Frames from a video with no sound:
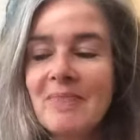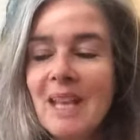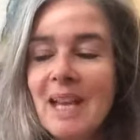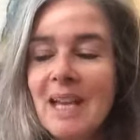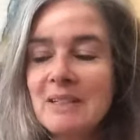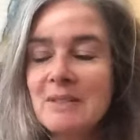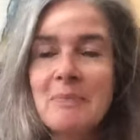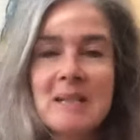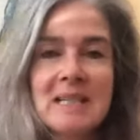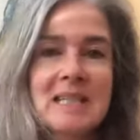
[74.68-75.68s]
and
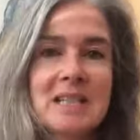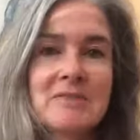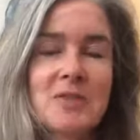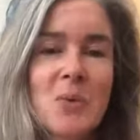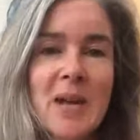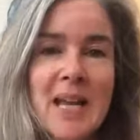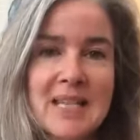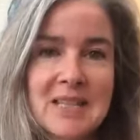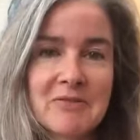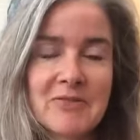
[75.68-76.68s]
meditative
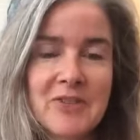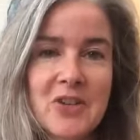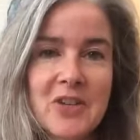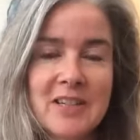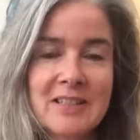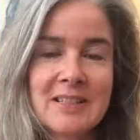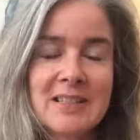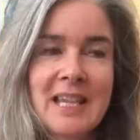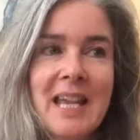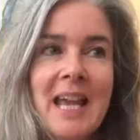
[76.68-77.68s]
awareness and focus.